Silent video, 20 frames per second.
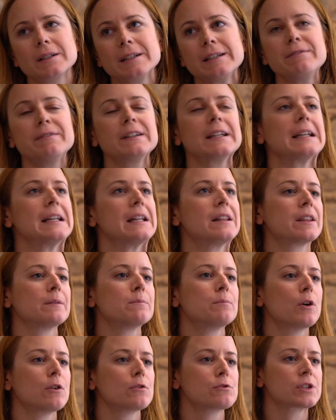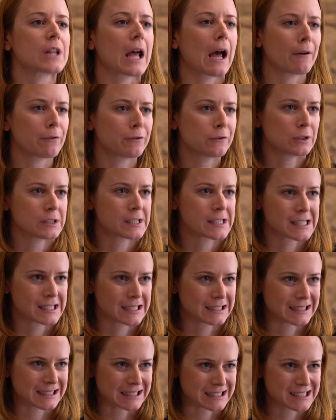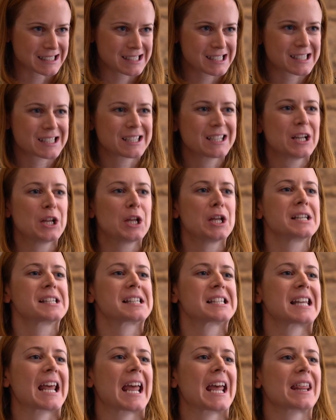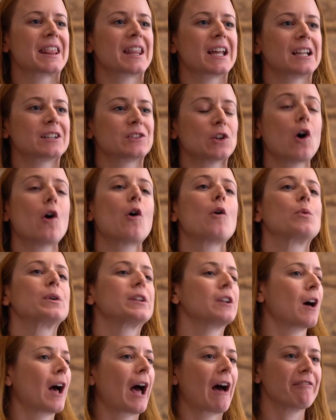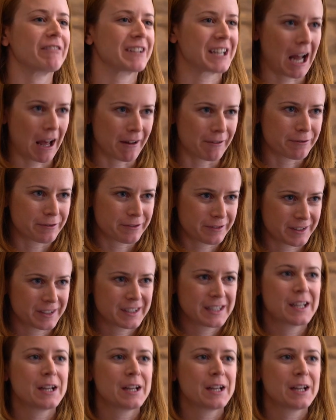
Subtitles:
Even in the most affluent cities say that, oh, we don't have enough.